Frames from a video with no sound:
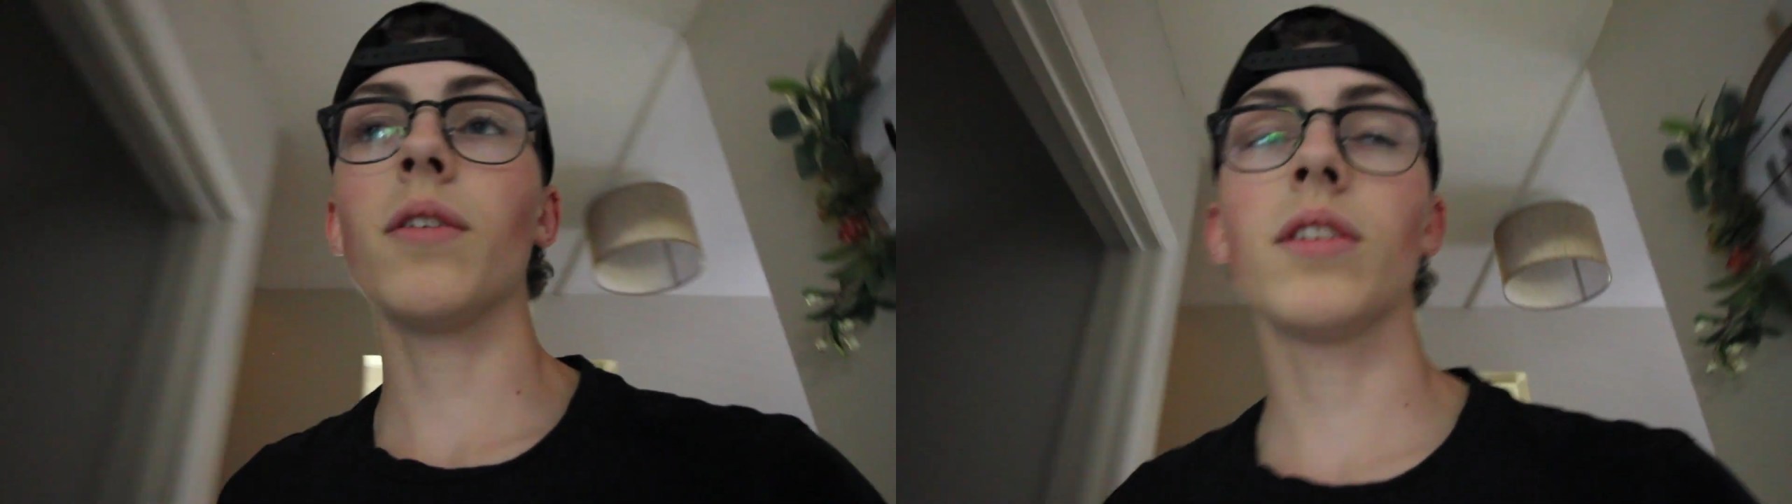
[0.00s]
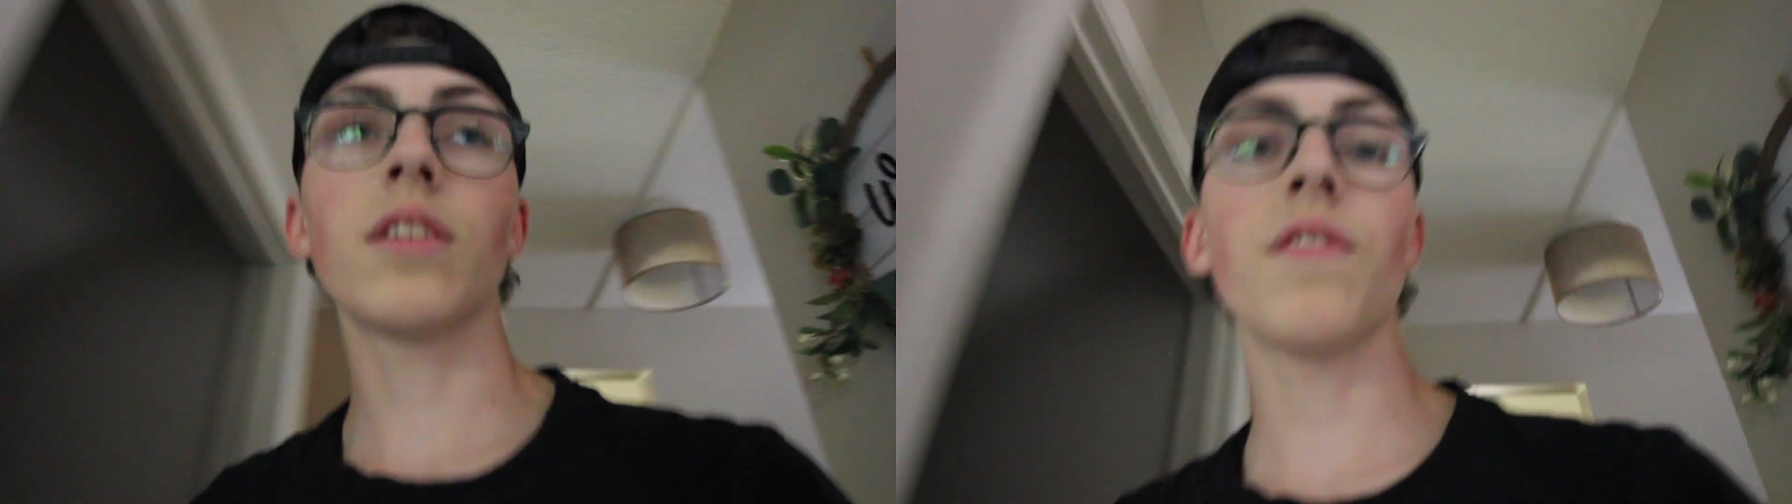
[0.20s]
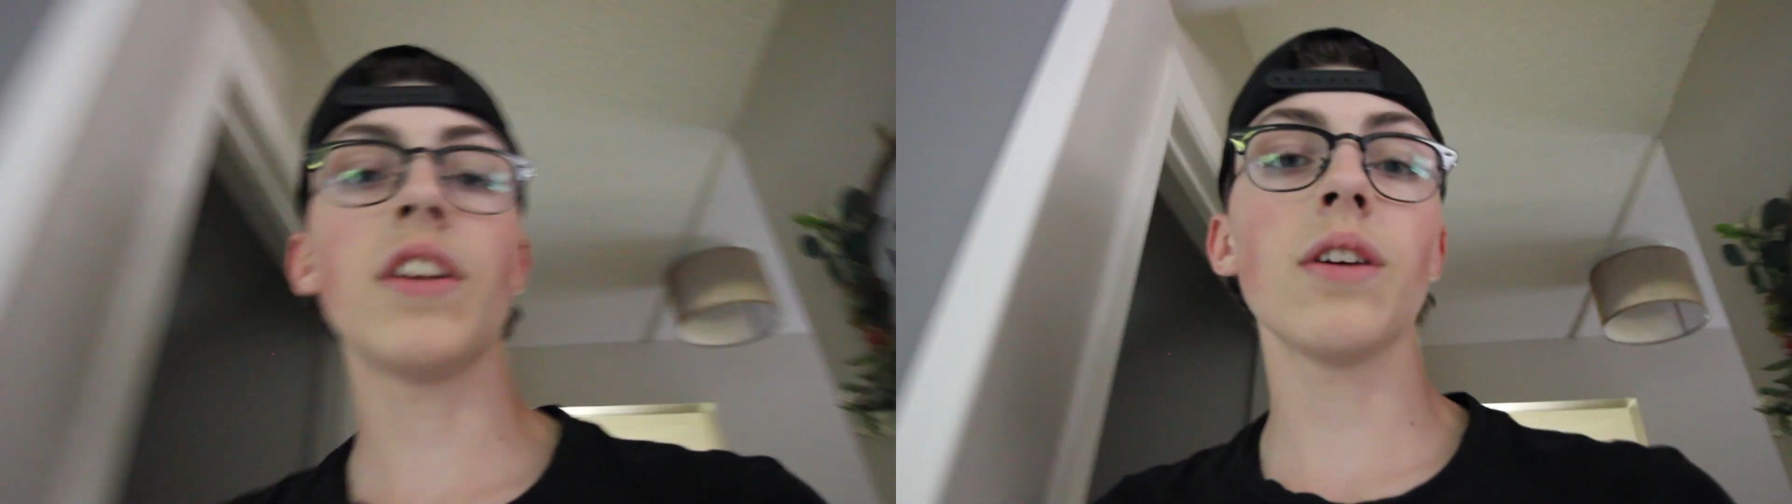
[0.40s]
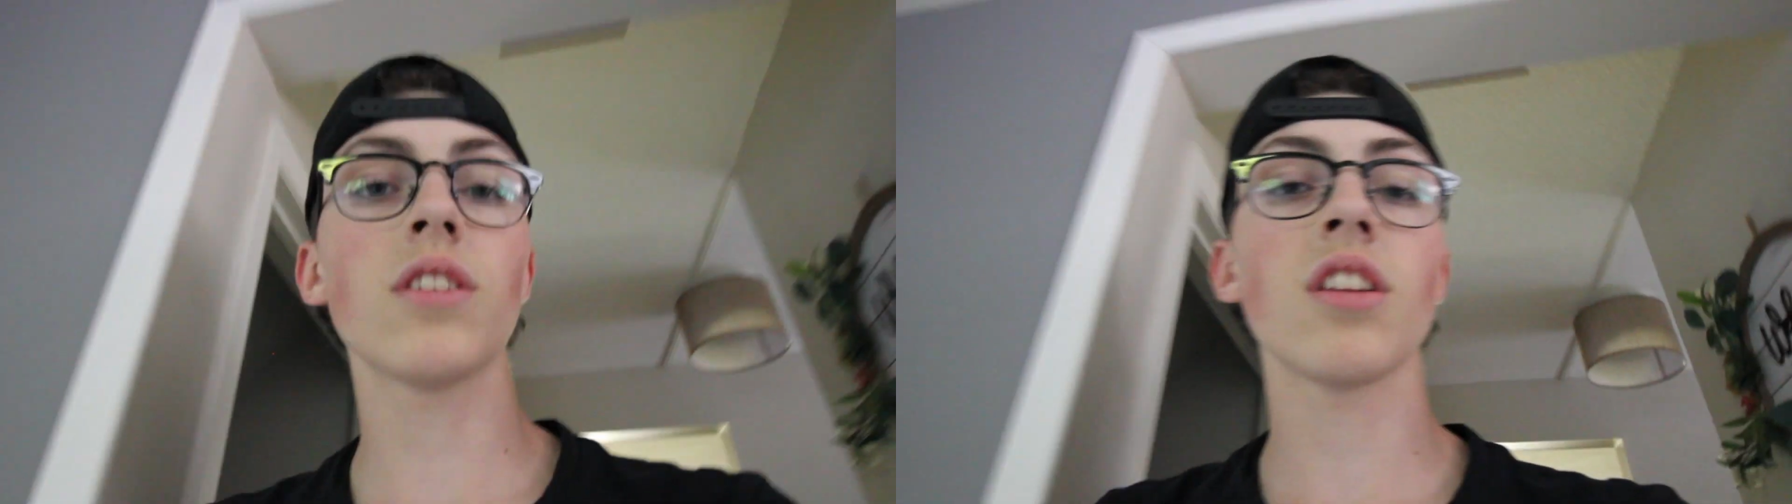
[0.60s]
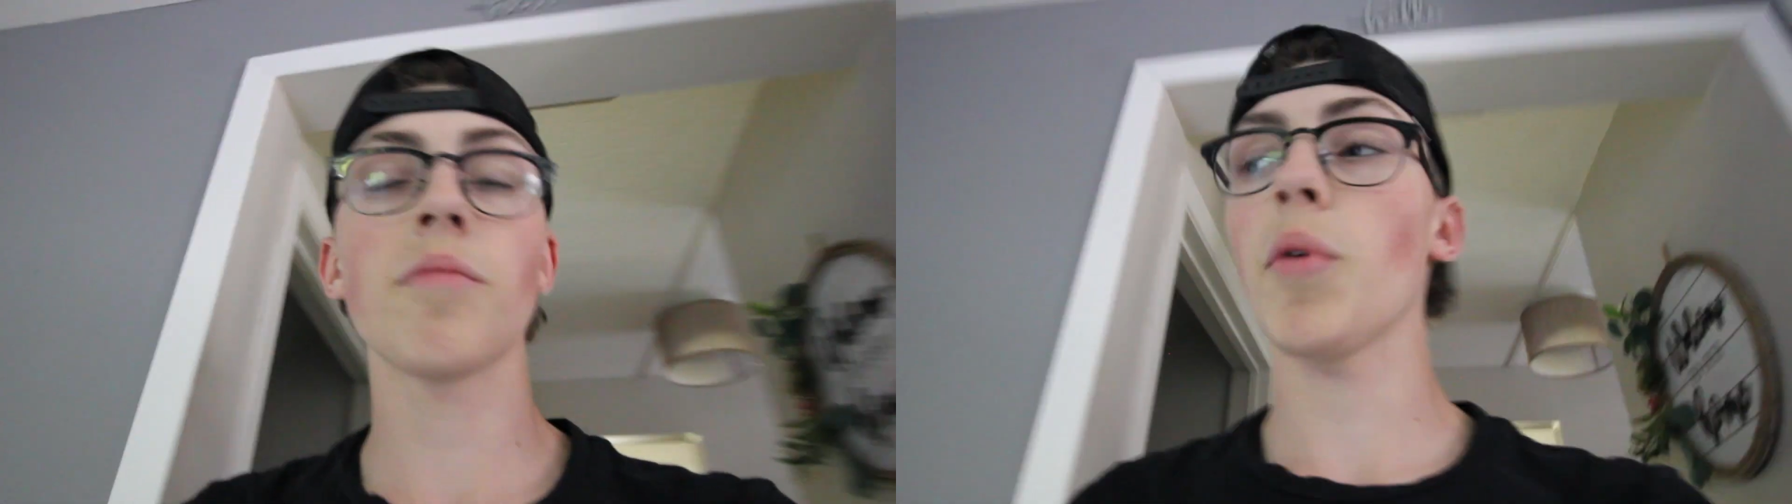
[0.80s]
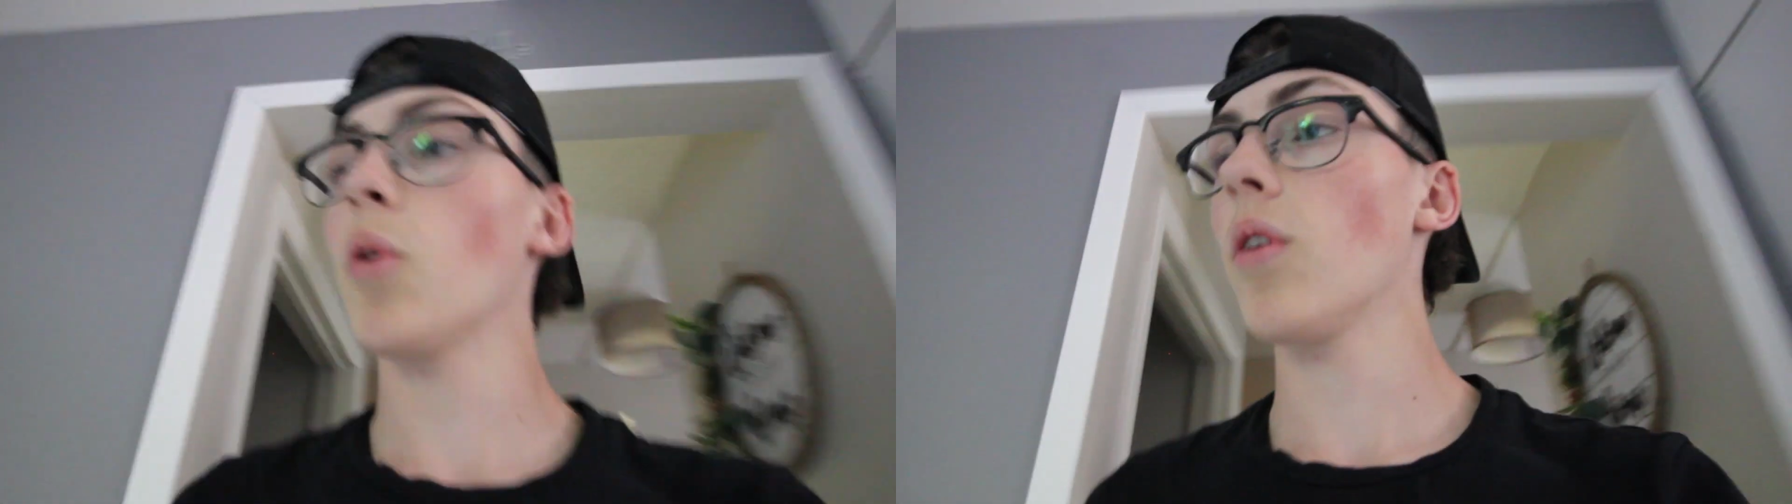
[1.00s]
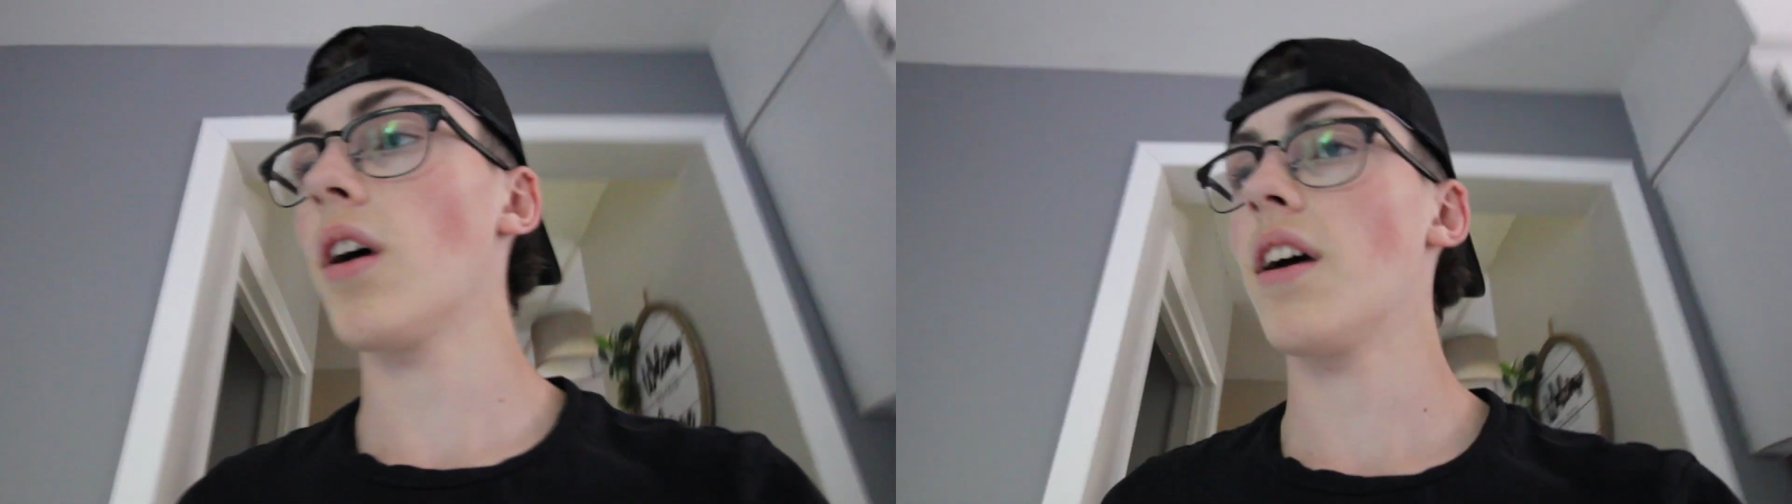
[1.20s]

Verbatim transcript: doing some videos on the boat.